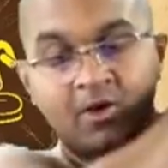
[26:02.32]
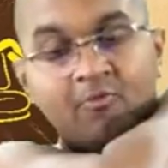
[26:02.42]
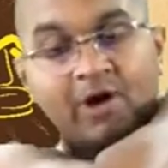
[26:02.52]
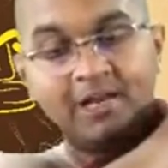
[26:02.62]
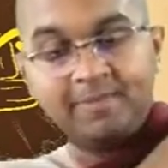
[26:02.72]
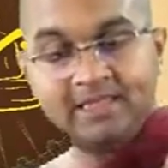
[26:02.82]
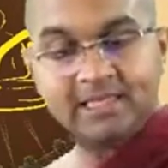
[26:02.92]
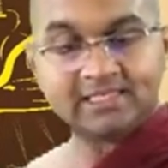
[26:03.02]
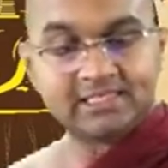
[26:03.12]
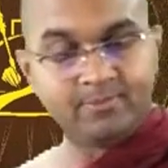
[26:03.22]
While being
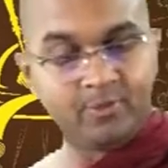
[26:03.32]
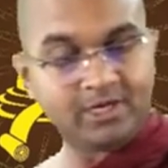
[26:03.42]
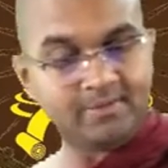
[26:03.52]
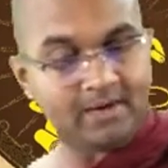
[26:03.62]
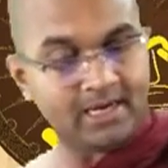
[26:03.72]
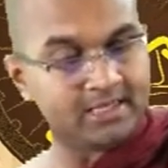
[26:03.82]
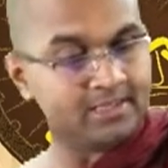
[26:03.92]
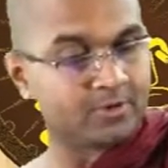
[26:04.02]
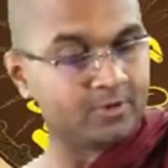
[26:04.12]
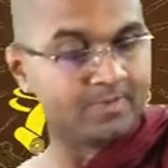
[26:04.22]
thus supported by
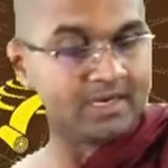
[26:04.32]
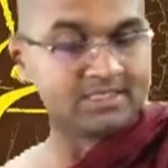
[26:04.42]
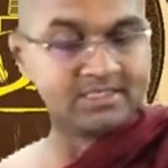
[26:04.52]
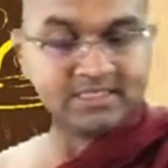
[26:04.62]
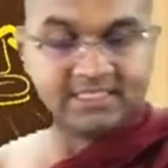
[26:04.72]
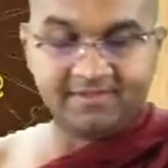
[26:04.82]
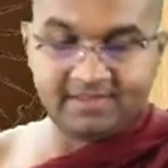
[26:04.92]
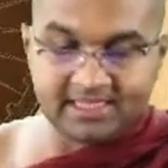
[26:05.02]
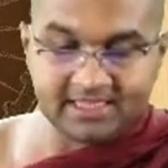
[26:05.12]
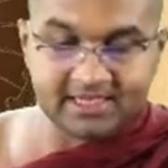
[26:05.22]
other rupas, the
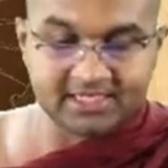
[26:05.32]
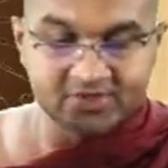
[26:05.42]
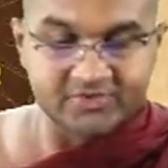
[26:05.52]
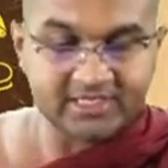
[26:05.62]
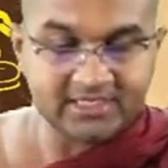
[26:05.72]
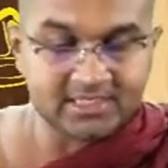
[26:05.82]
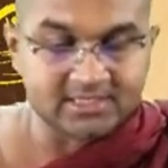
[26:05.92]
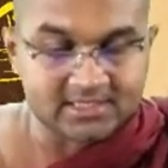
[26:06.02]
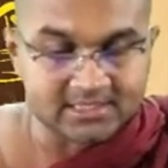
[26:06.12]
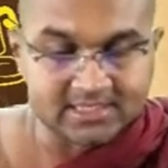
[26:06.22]
Jivitindriya
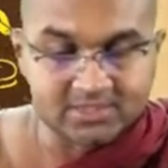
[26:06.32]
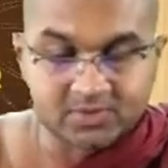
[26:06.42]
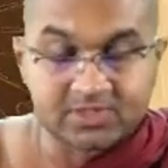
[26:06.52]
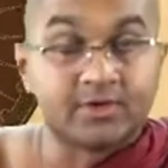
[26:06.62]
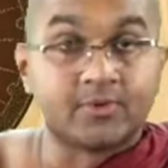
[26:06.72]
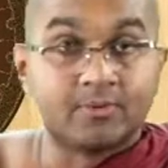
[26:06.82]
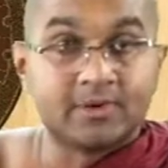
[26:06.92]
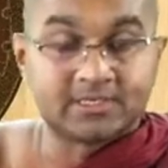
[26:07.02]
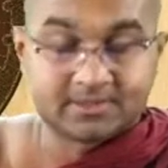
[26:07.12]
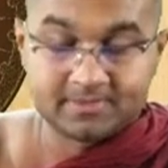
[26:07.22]
strengthens its associate
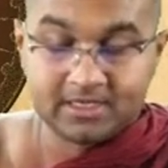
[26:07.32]
rupas.